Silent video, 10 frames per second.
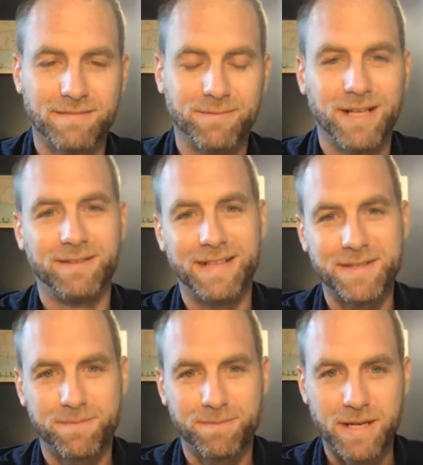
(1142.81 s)
well,
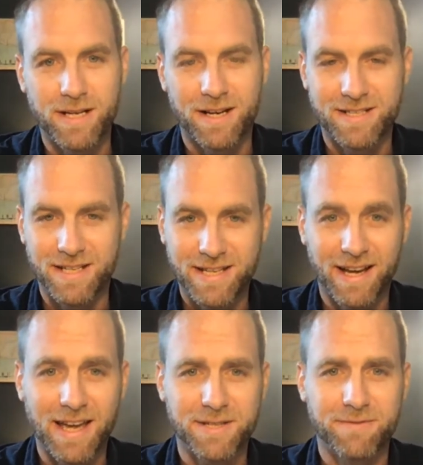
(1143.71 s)
let's be honest, in
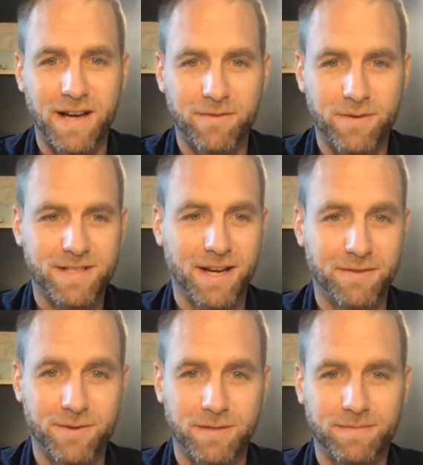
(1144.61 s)
tech 8 to 5 was kind
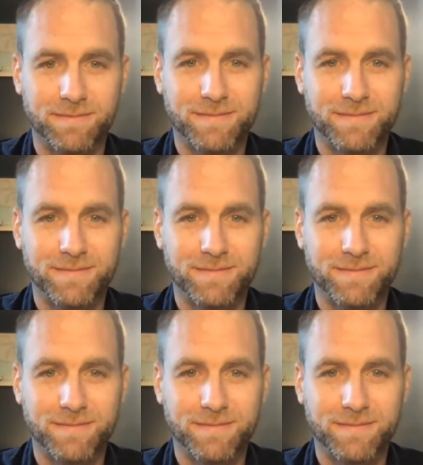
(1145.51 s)
of a